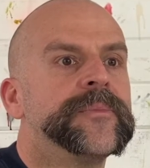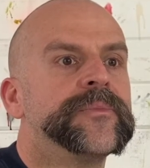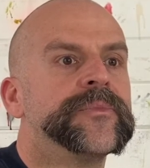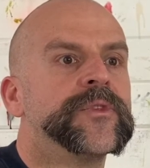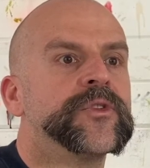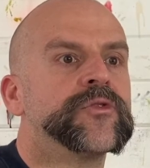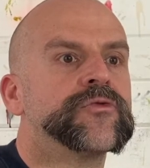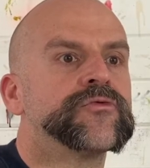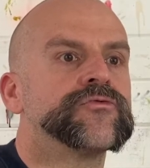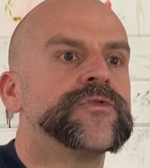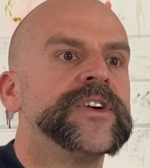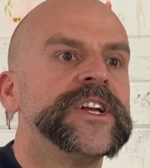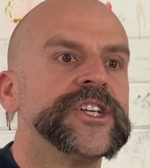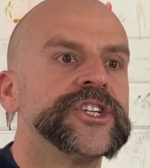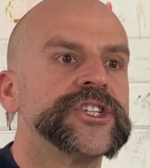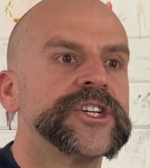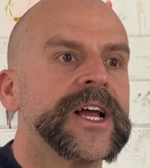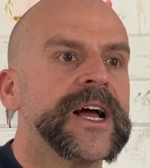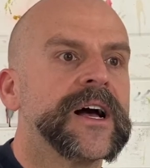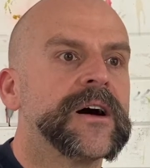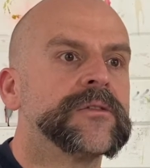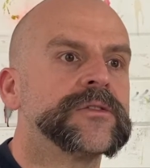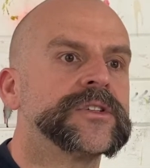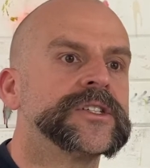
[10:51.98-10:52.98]
reach
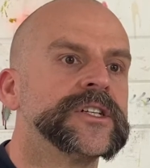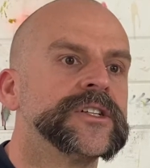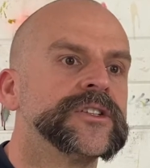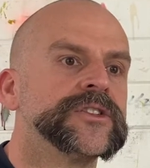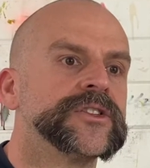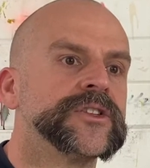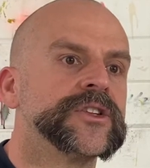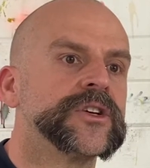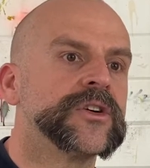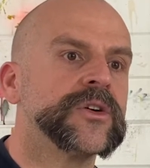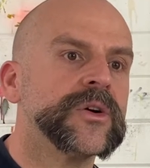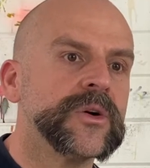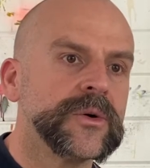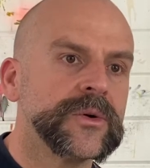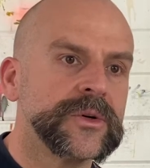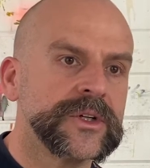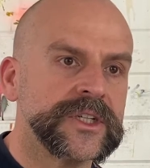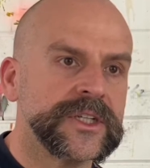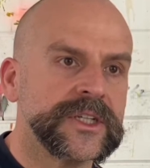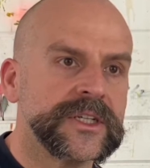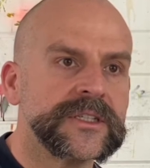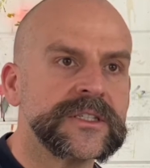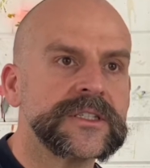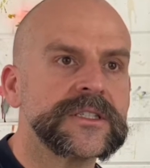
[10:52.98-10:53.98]
out into the
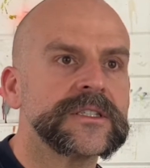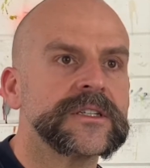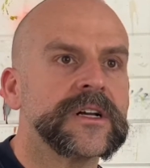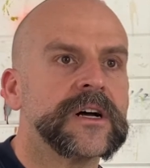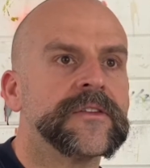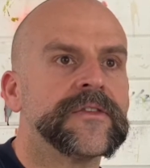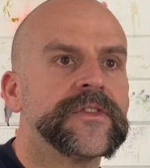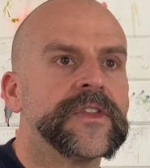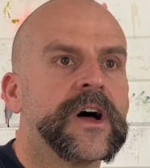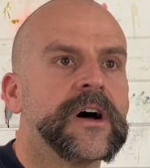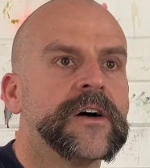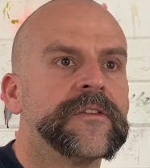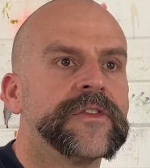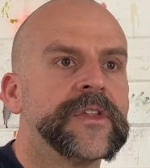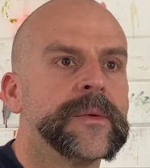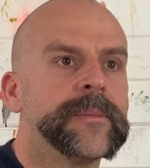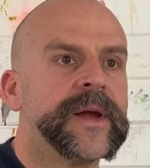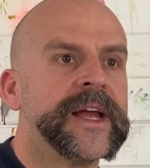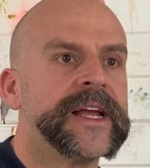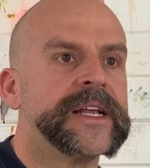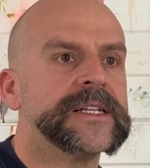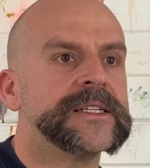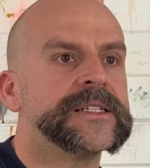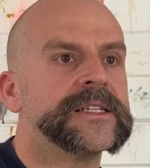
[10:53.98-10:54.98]
corners of the
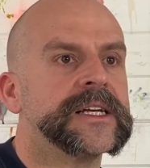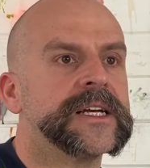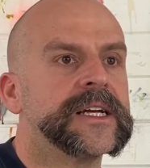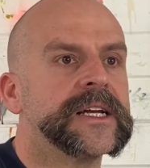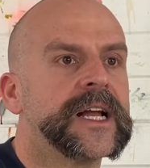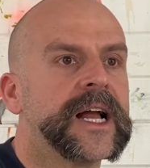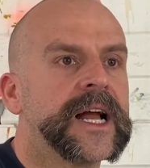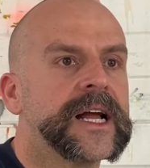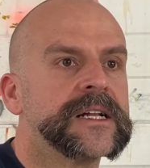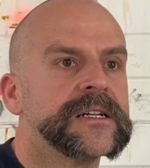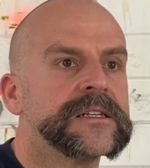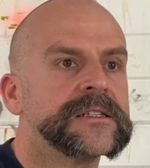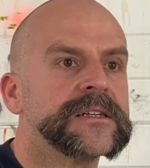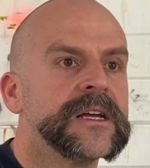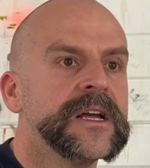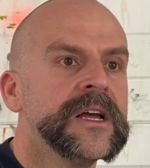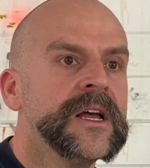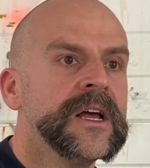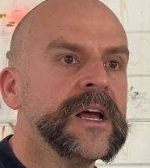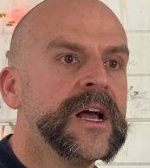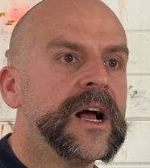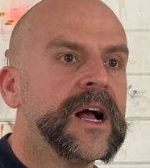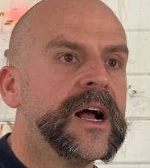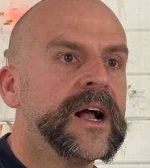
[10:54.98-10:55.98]
painting and
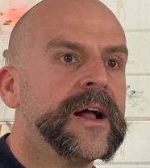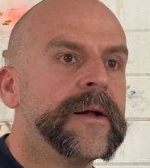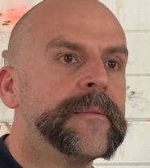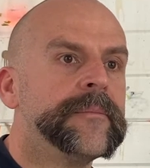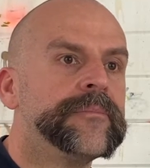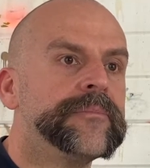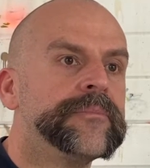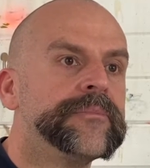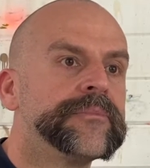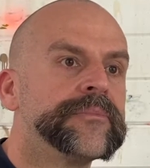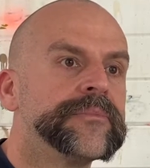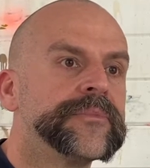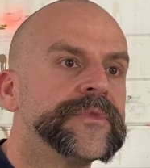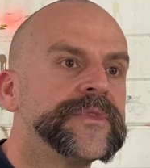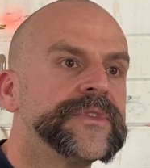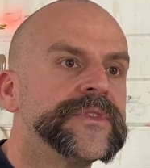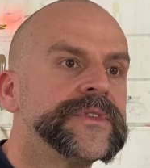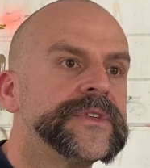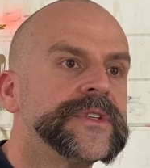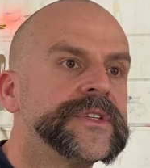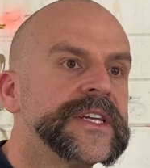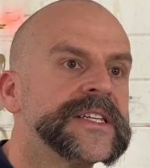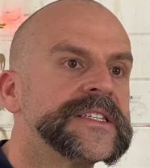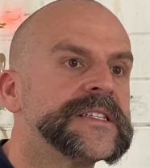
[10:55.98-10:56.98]

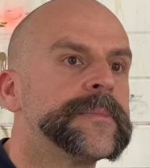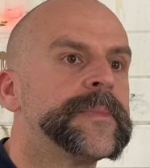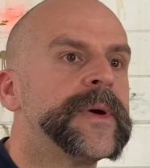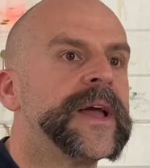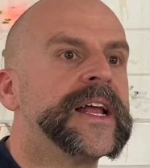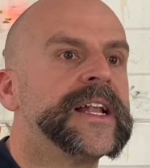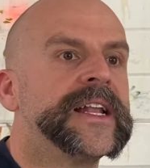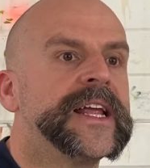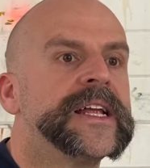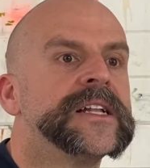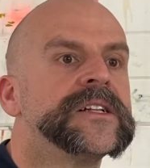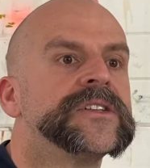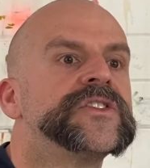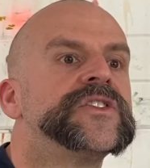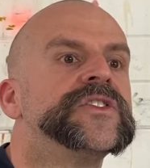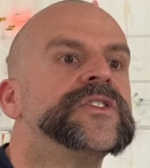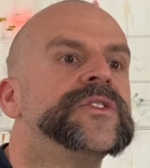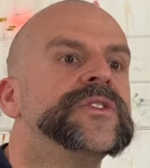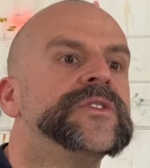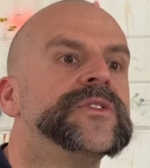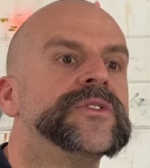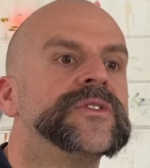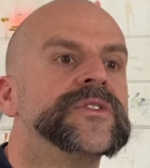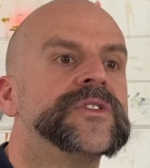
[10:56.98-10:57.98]
dissipate
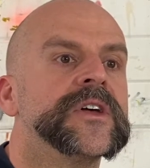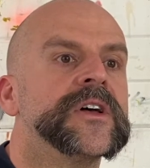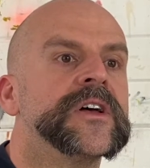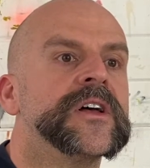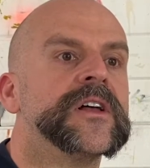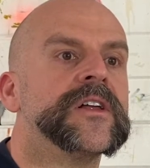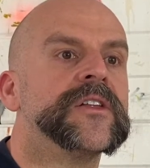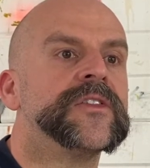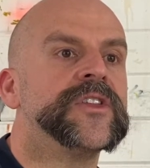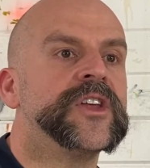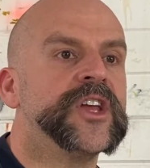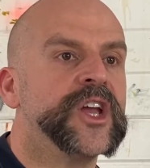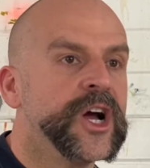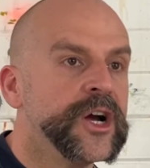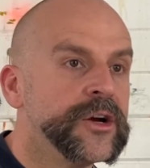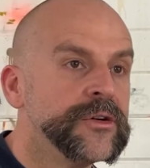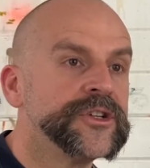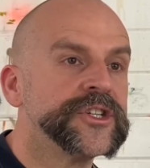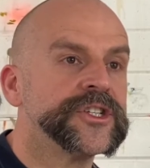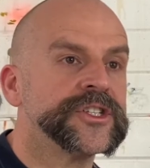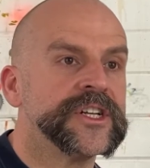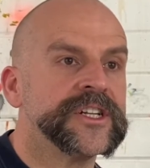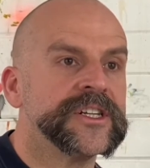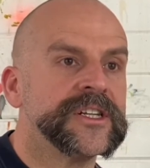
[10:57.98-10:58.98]
into the
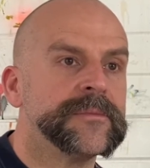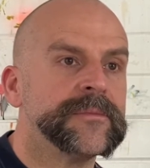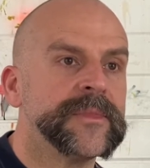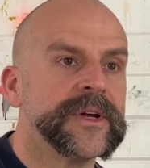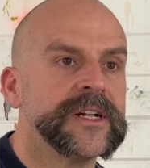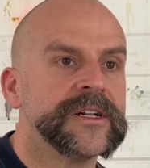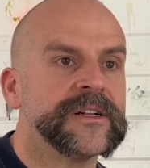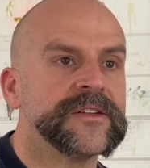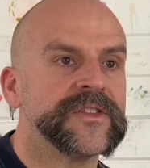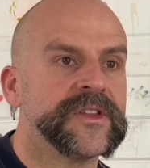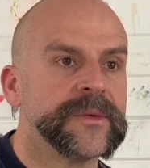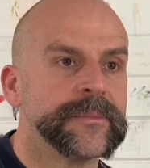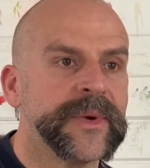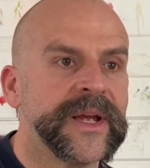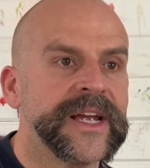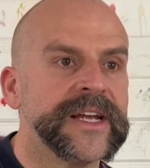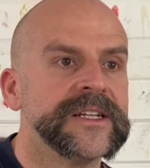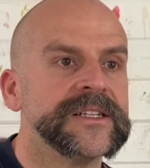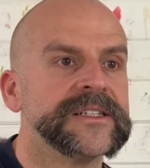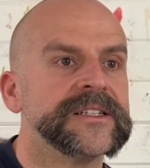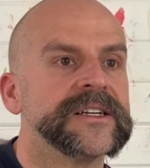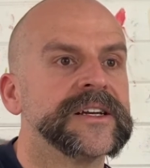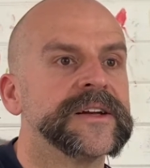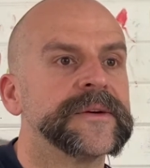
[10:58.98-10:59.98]
ocean in the middle of the
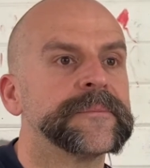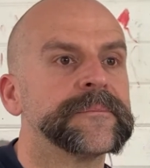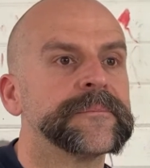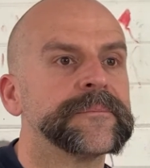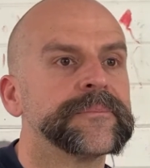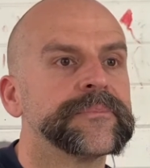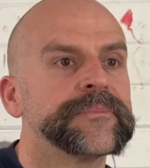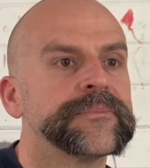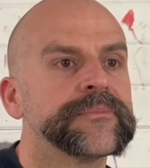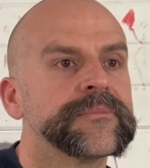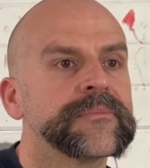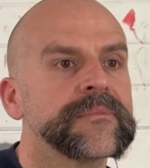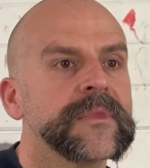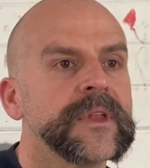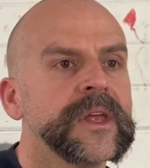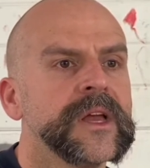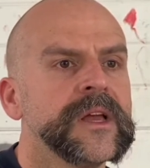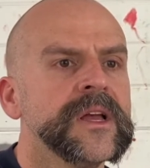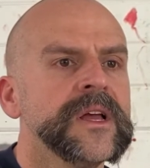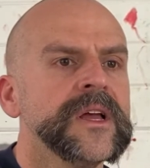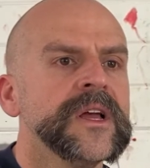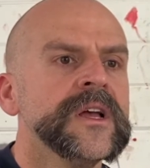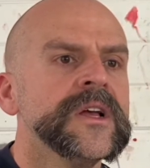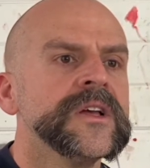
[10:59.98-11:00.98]
painting.
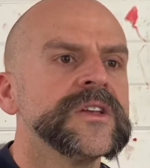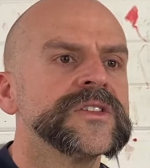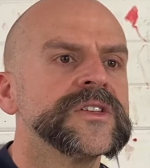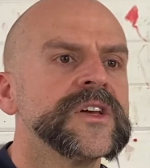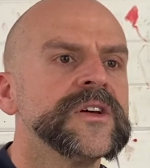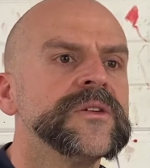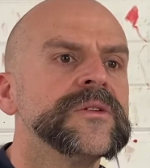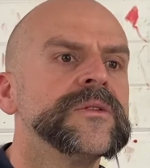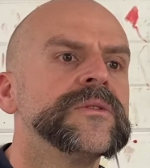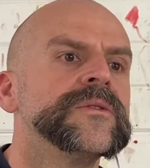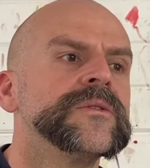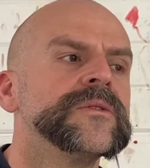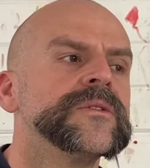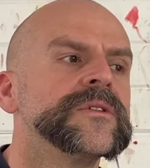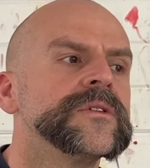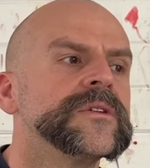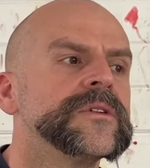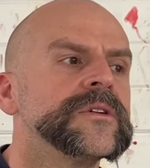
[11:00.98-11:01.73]
So